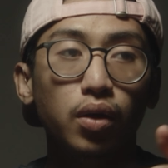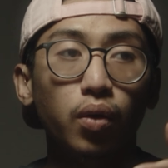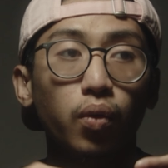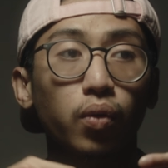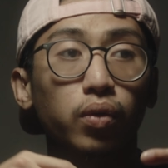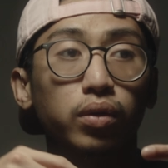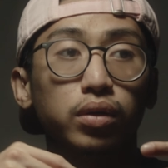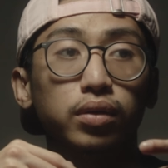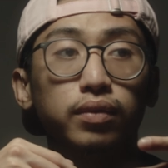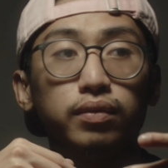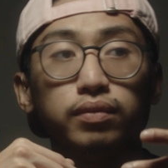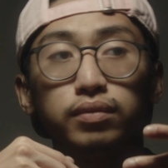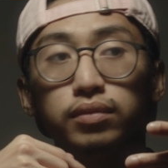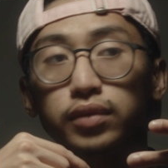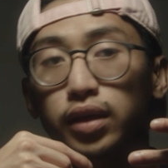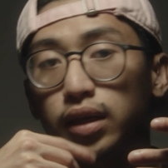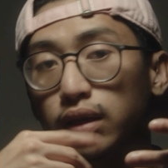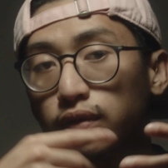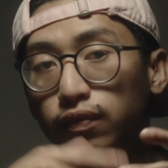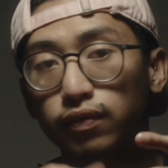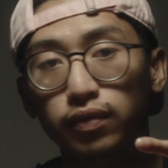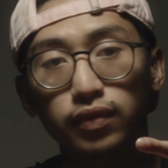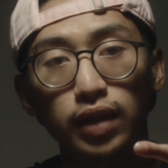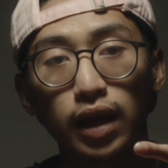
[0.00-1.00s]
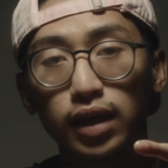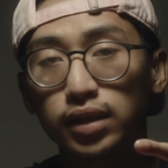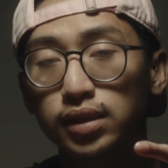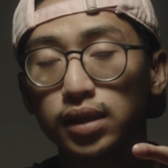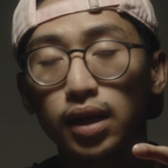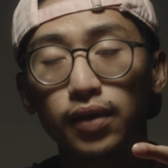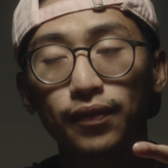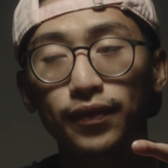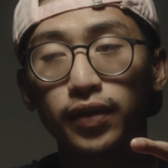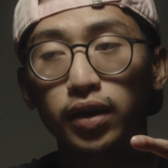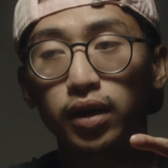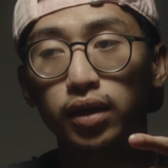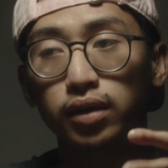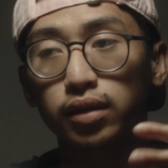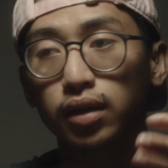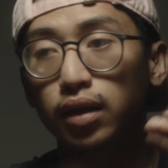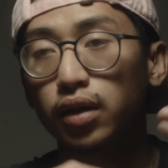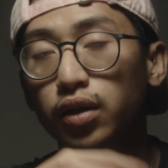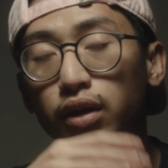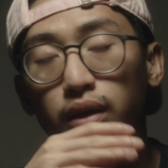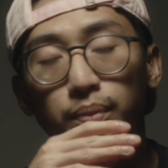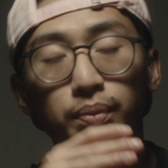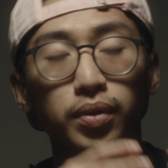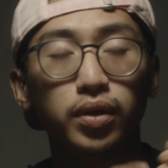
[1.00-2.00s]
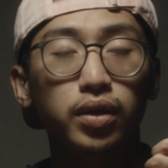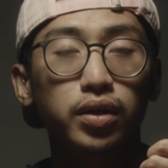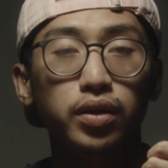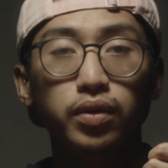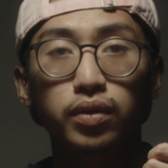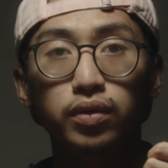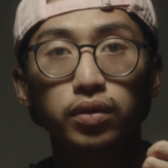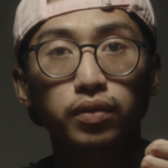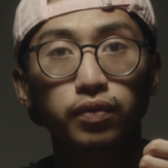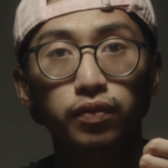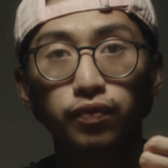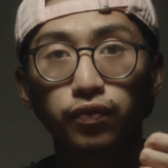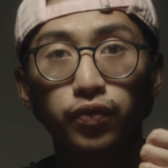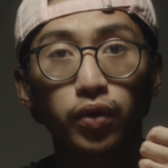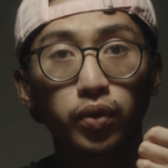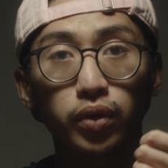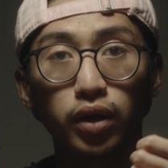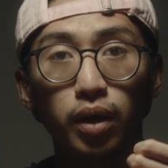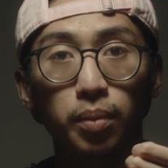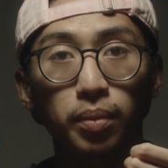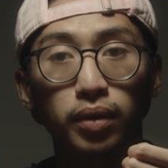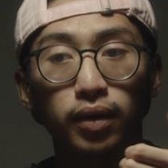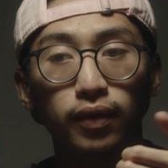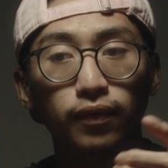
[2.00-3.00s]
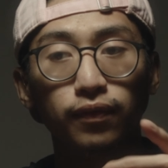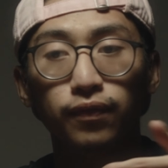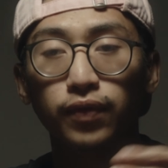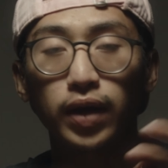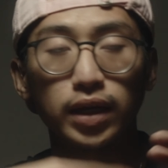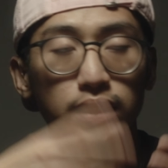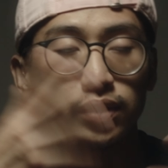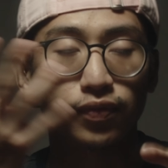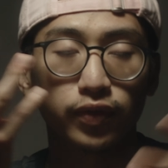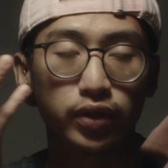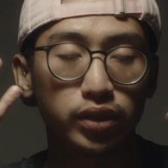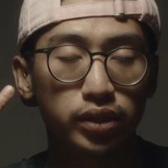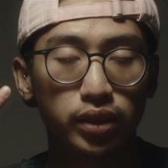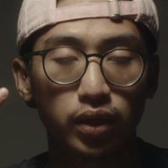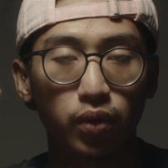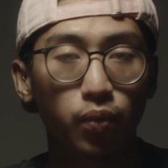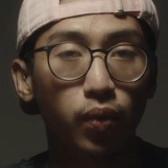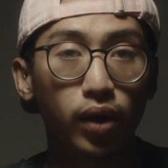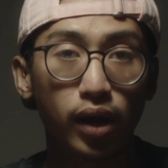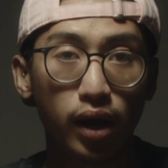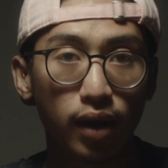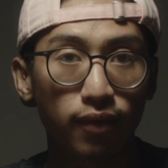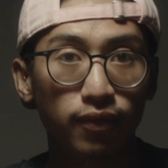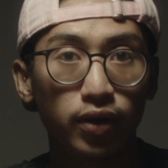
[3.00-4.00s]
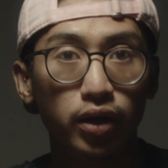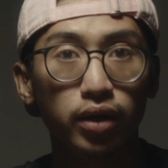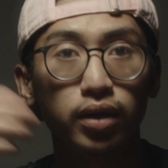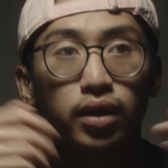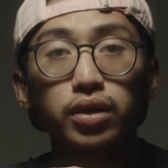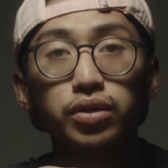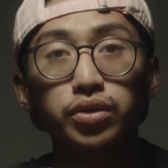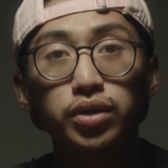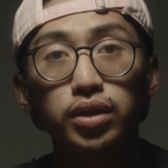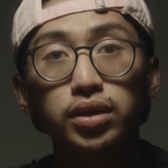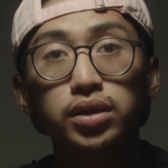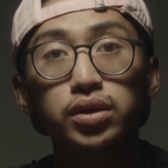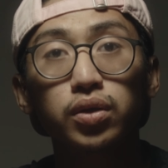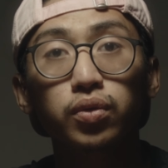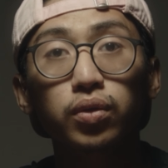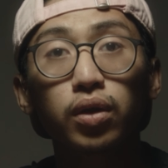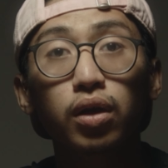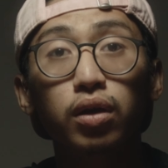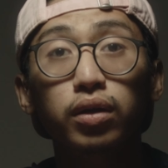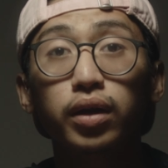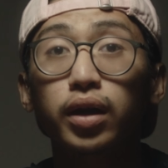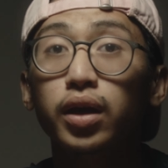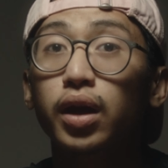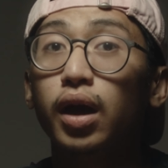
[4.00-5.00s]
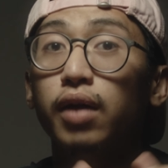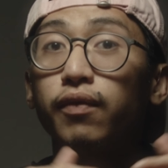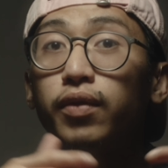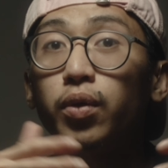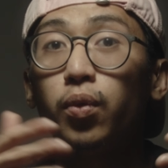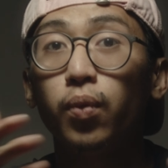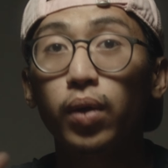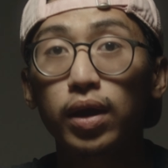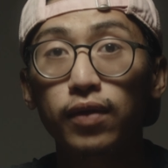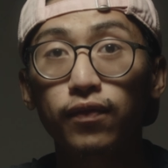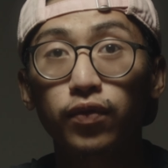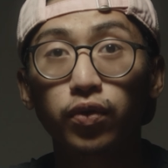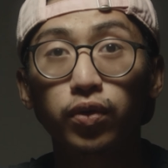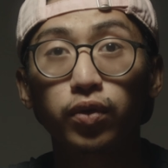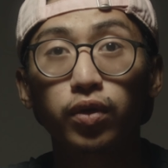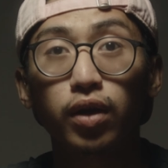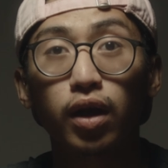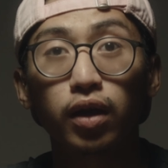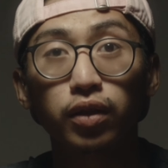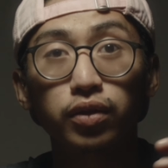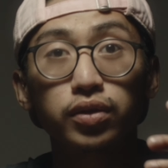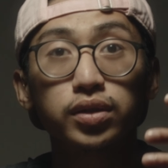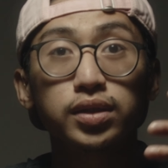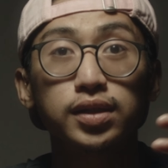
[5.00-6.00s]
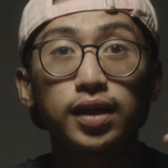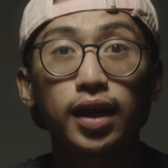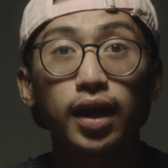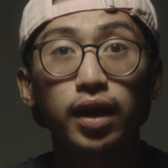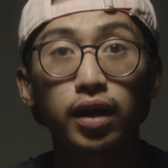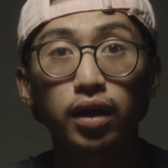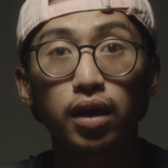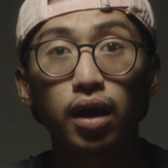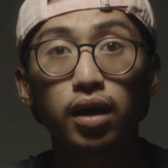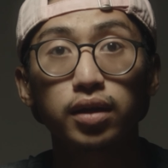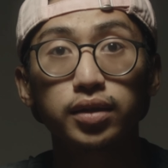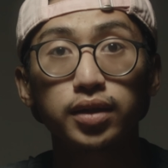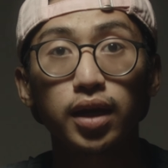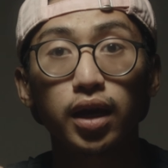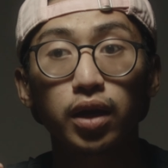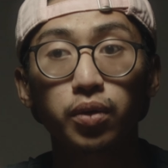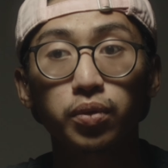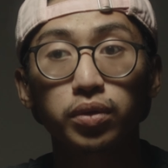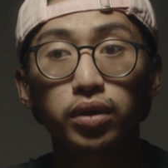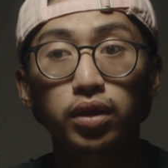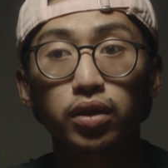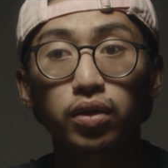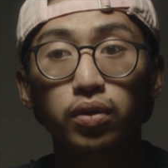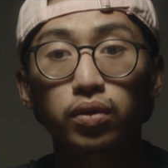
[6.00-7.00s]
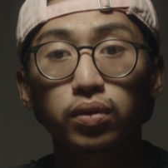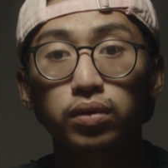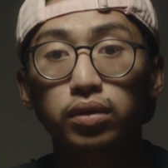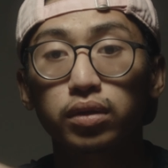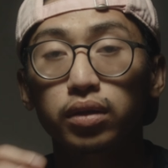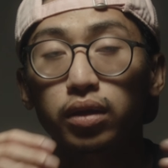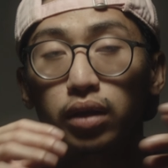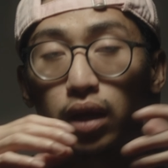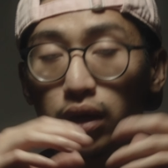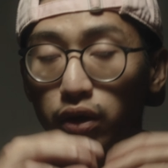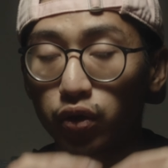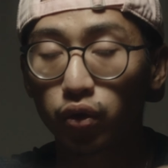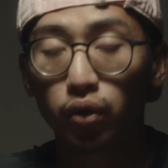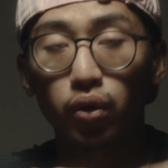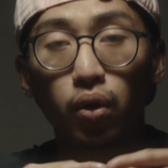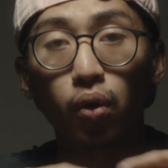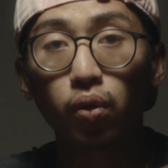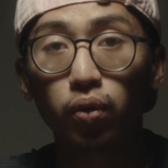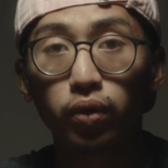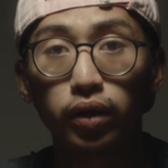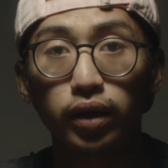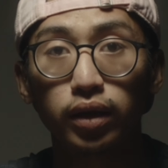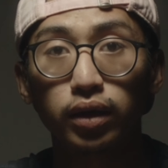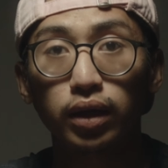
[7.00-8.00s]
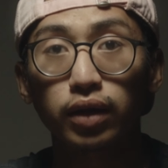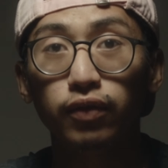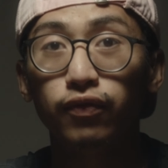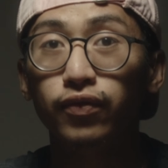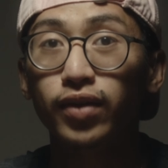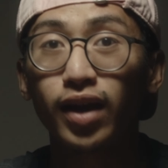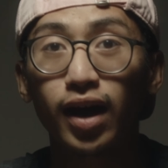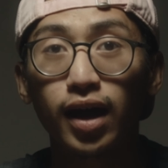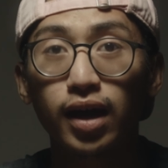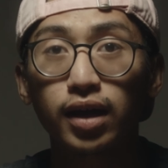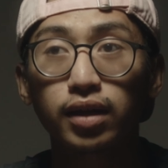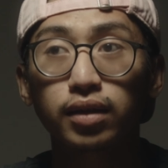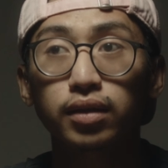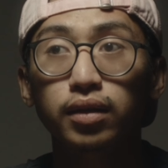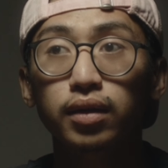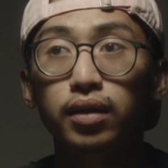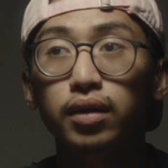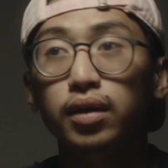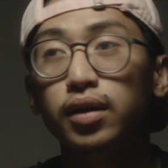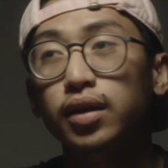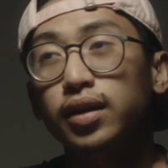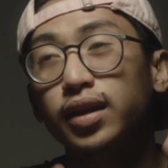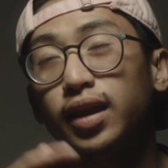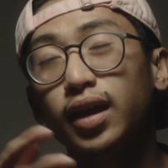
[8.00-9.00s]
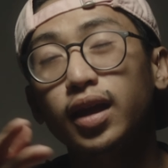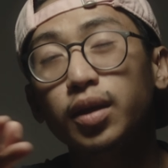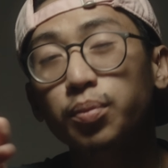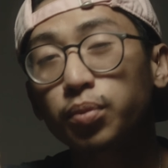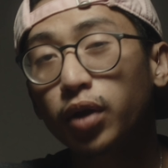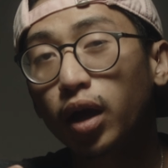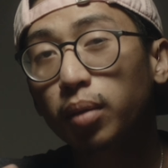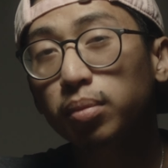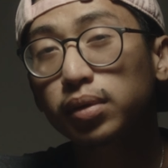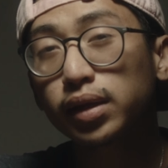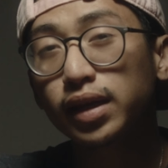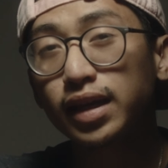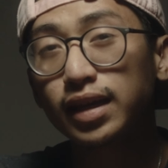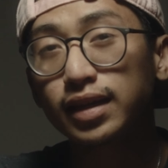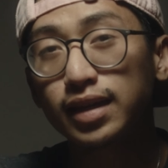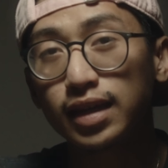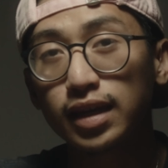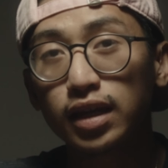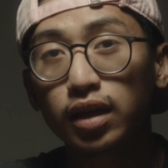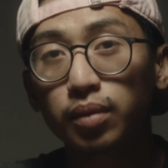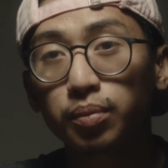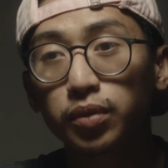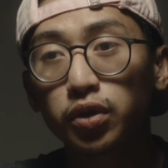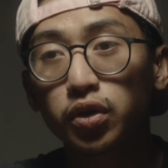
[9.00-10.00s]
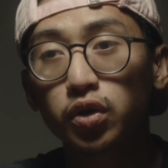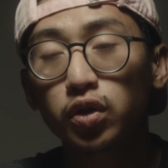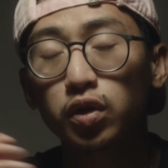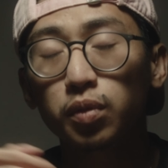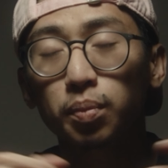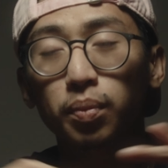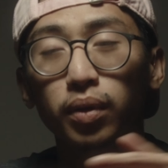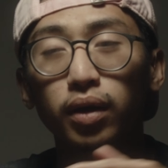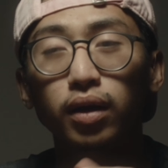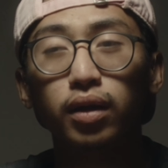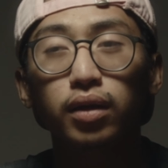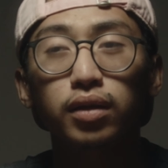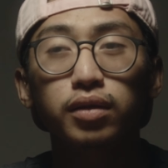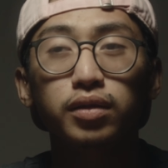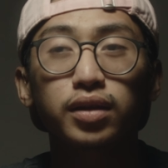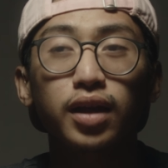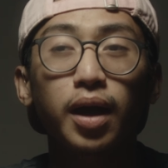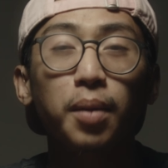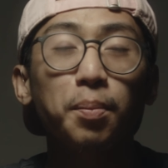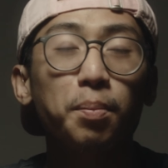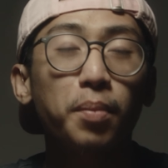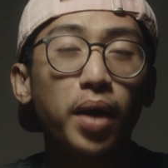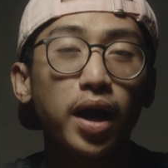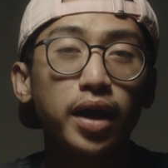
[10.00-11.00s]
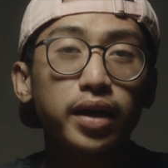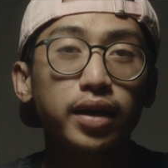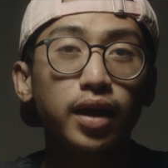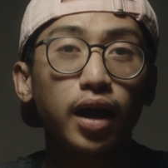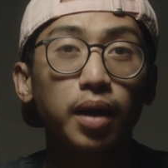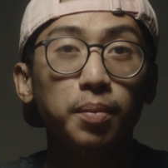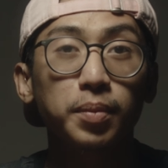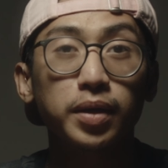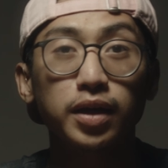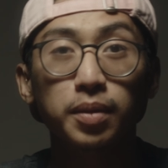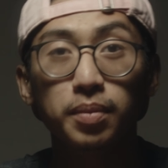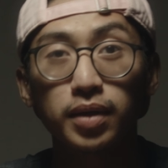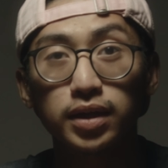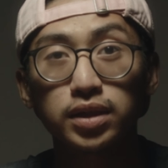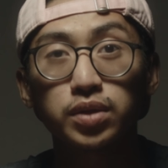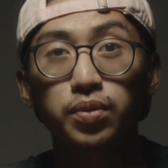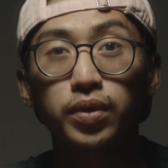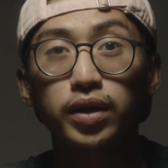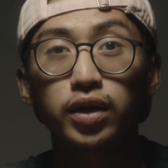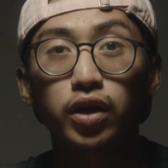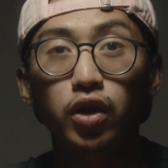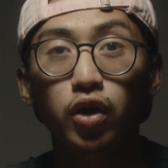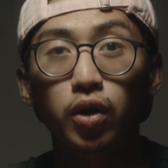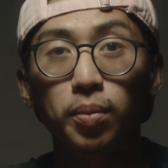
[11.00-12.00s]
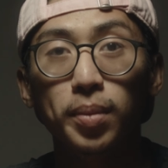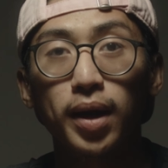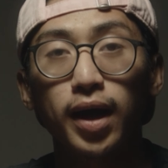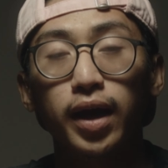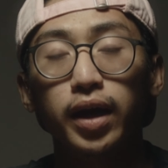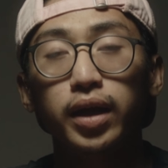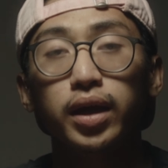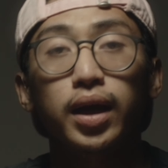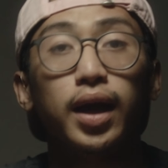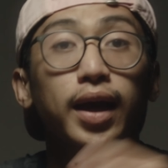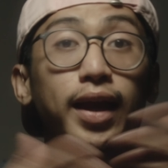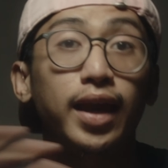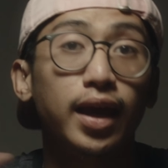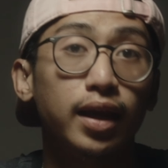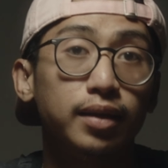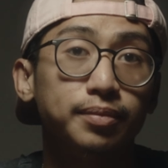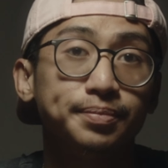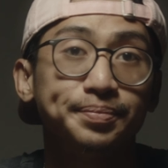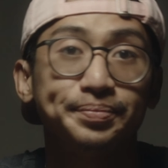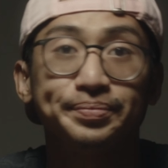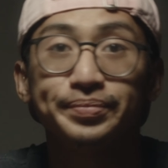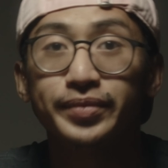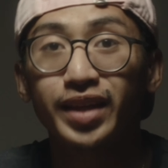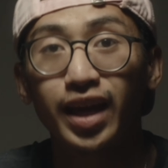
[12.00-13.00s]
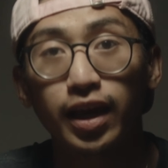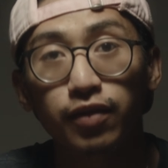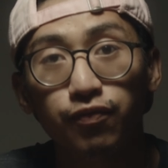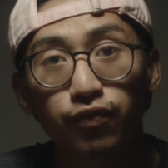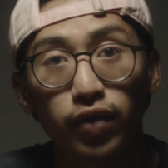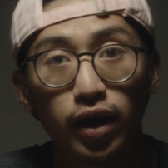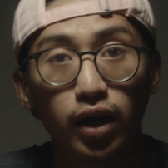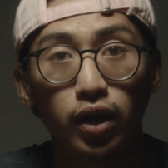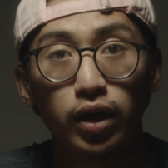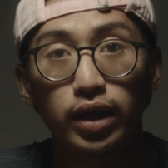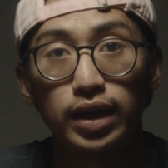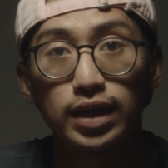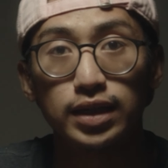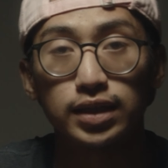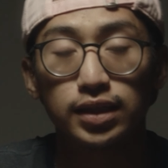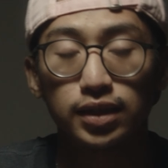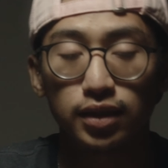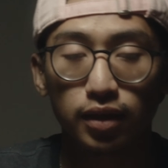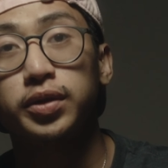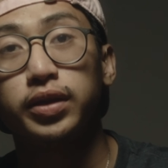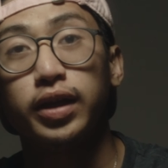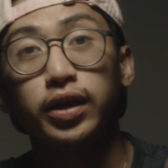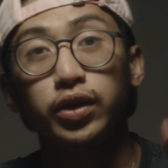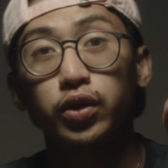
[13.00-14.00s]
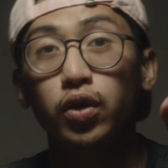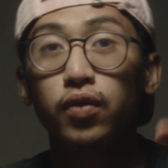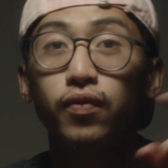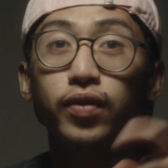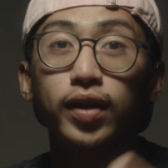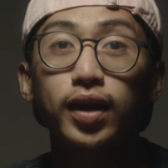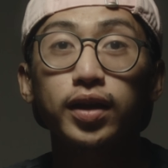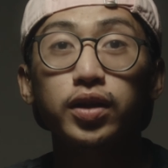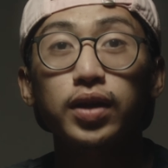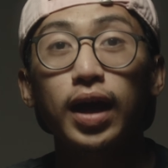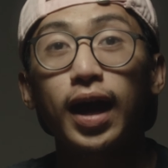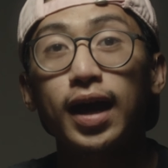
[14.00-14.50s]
Or if that's not fine, then you can put in your phone number, vice versa, whatever. Just so long that you have a way for others to get in contact with you, then you're golden. If not, they could probably DM you, but that might not be the best way to go about it. Again, it varies. Don't forget to